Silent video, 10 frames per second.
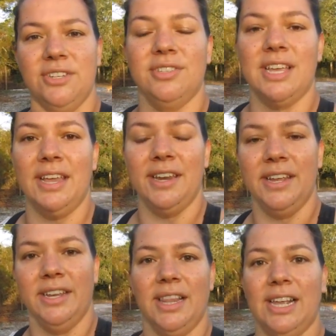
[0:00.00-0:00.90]
you're taking
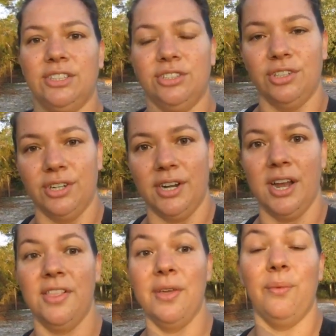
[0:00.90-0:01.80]
in less sugar
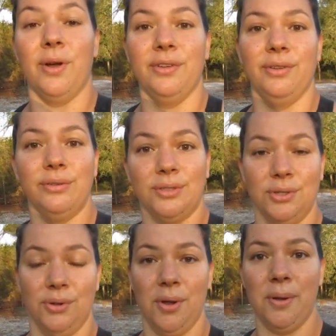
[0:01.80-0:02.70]
than what you used
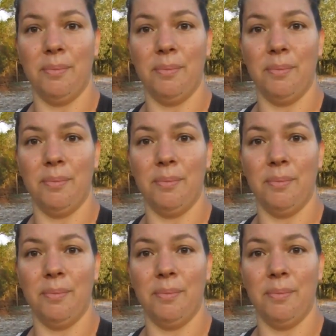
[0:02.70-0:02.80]
to